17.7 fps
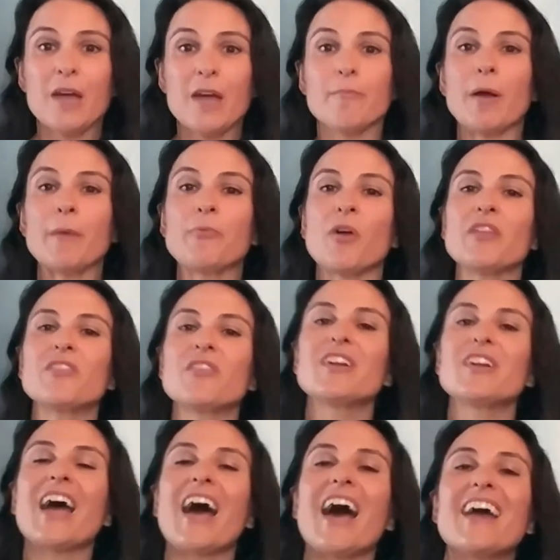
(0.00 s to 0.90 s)
my brother
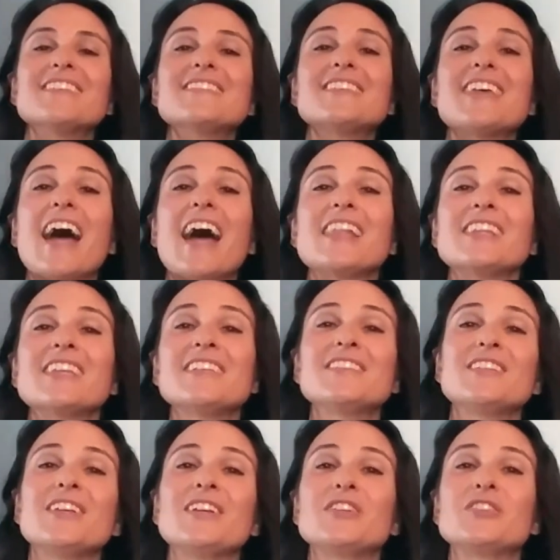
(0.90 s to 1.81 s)
and I sat
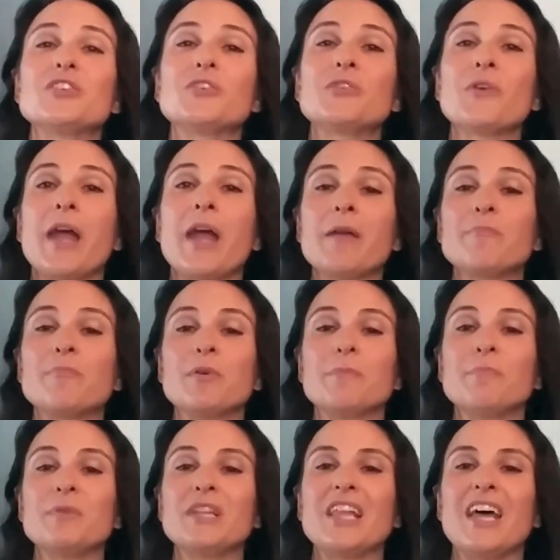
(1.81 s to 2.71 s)
listening to Grandpa
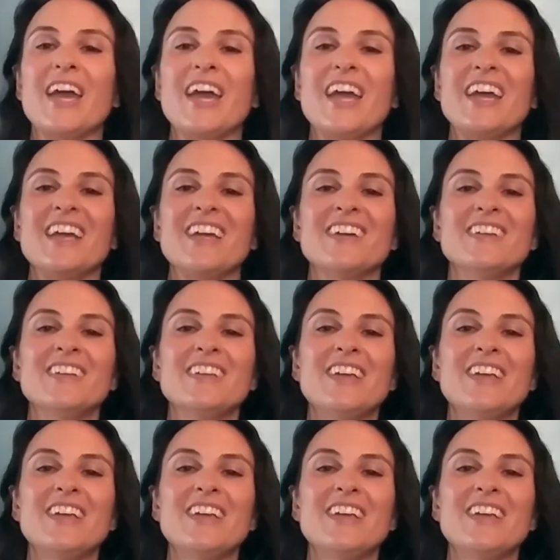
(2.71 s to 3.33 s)
play